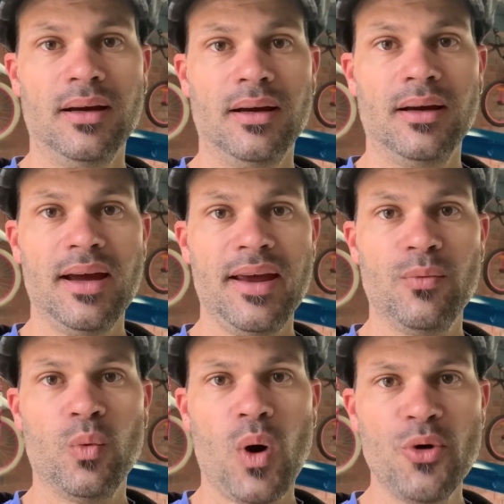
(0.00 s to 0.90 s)
it
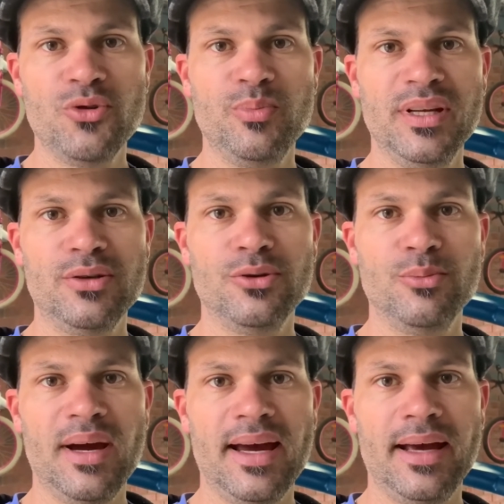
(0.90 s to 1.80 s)
won't be too
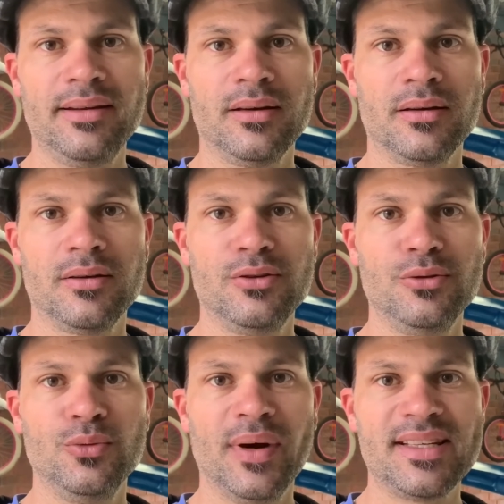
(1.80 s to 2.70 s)
bad to
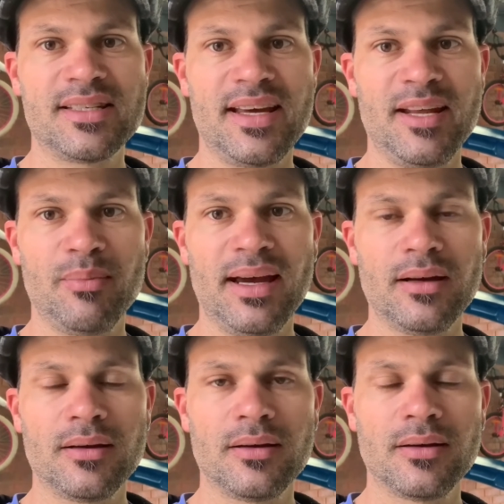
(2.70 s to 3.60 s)
wet sand back,
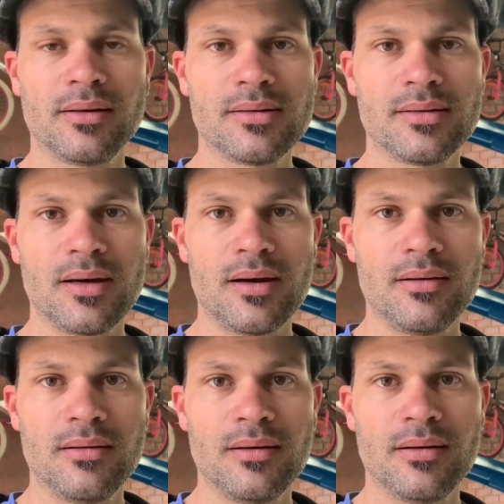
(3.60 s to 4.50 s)
so
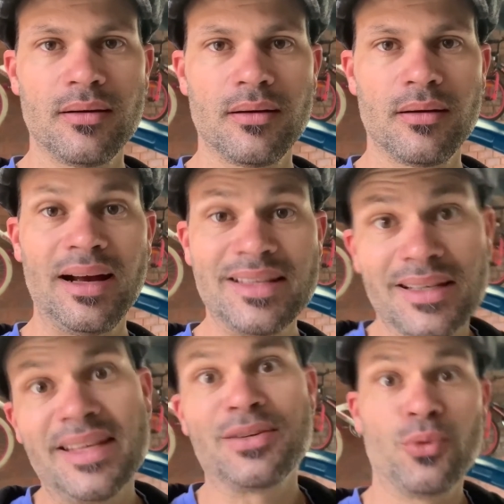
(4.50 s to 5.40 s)
that's
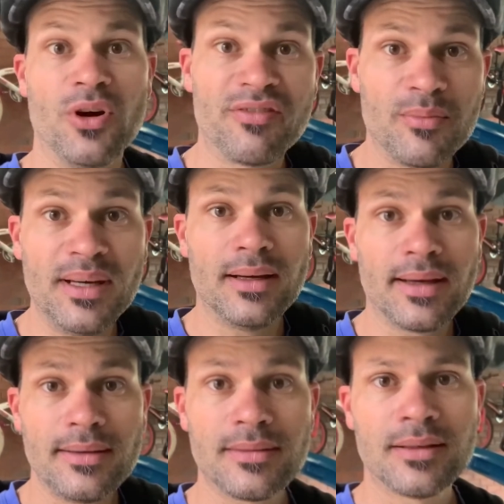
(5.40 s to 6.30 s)
less work for me, I
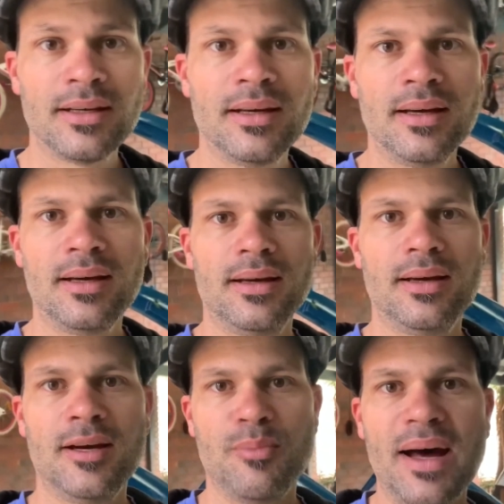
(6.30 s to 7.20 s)
guess.
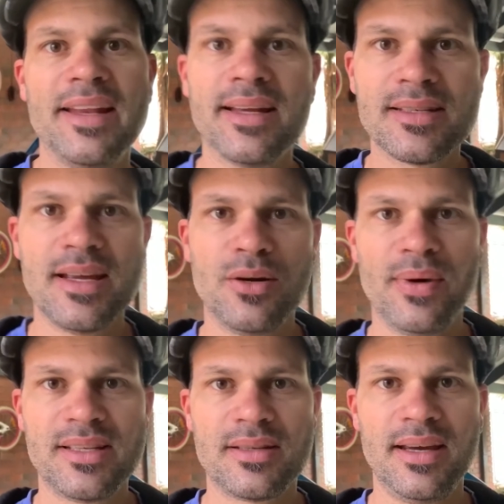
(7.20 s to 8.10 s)
But it does need a wet
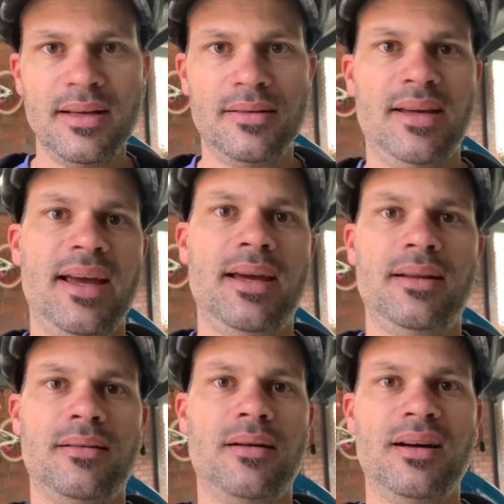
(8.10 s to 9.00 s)
sand, and
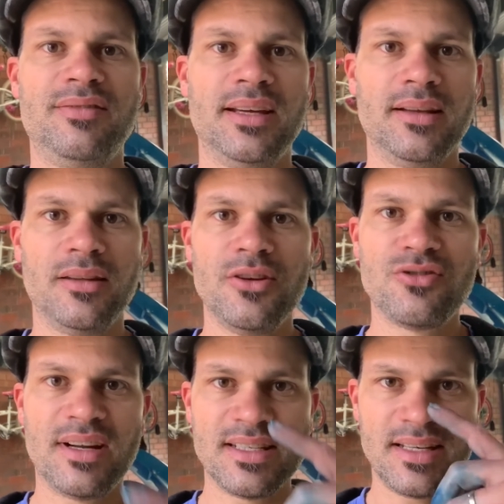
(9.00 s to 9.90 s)
I'll have to get those
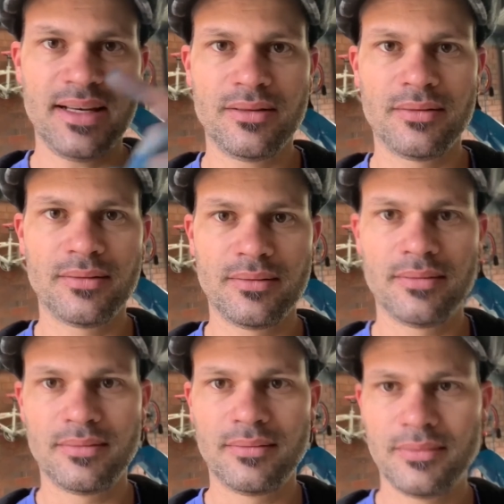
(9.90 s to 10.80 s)
runs out
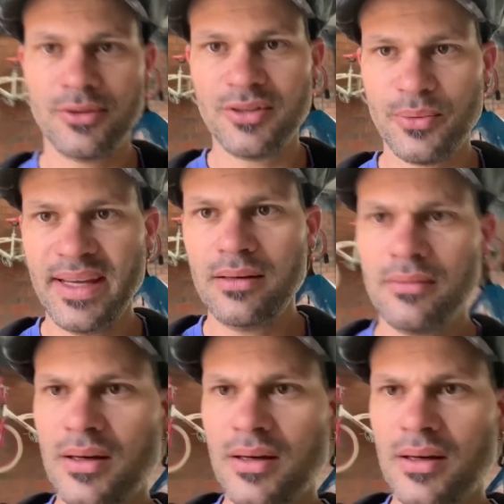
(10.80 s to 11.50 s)
on the wing. I don't